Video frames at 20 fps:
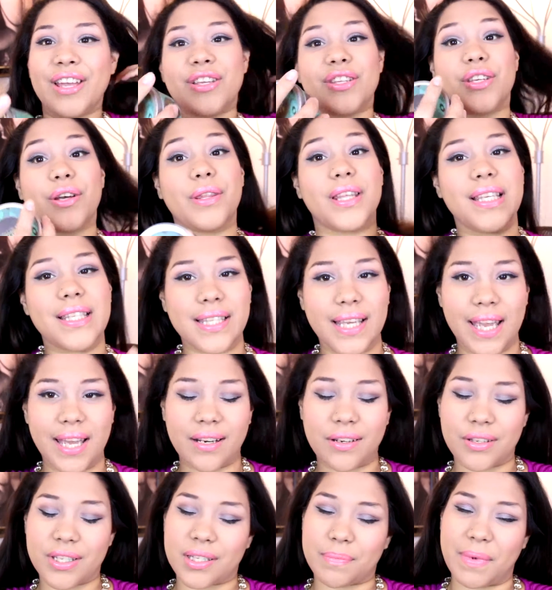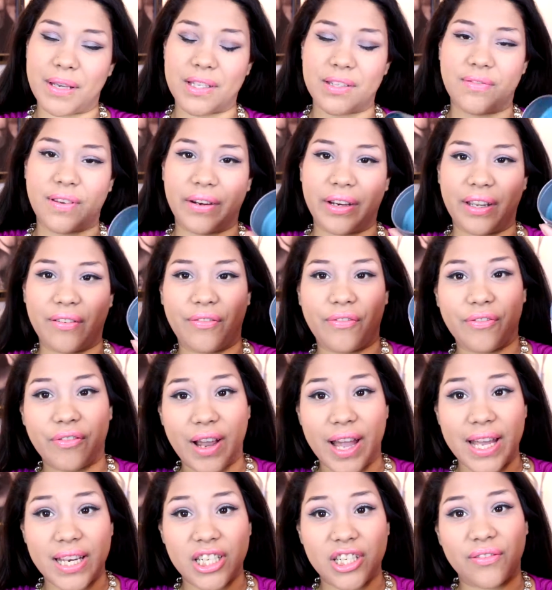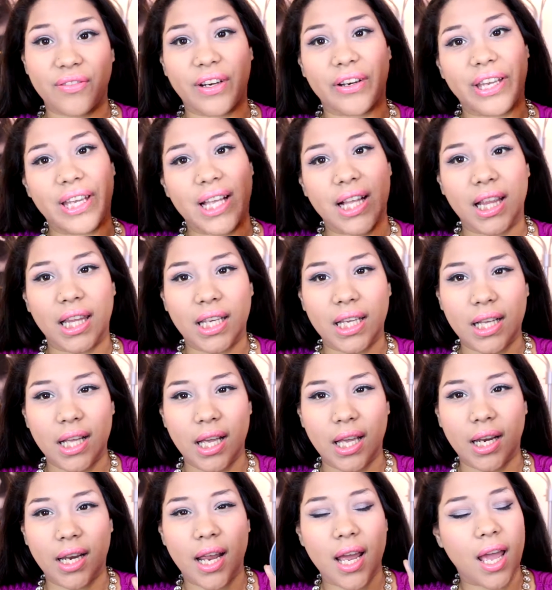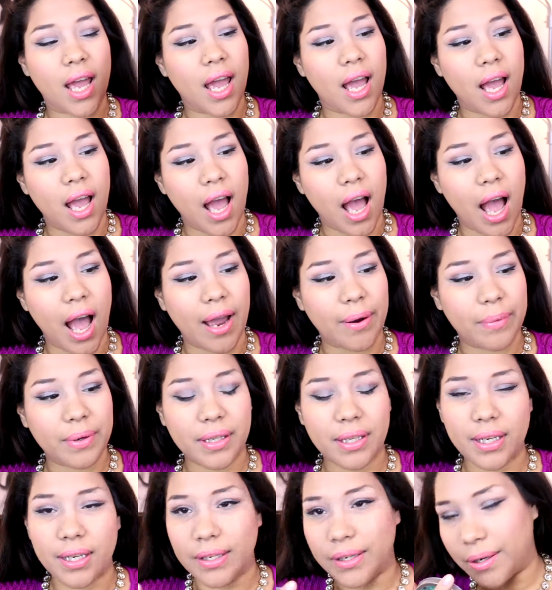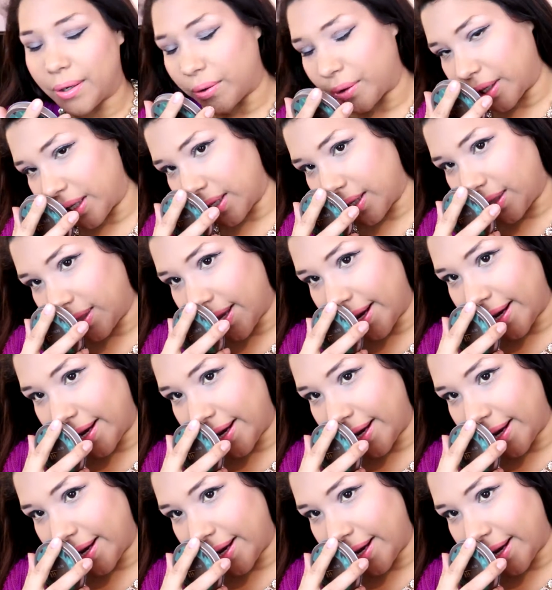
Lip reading: So this candle smells very fresh, very clean. I really don't get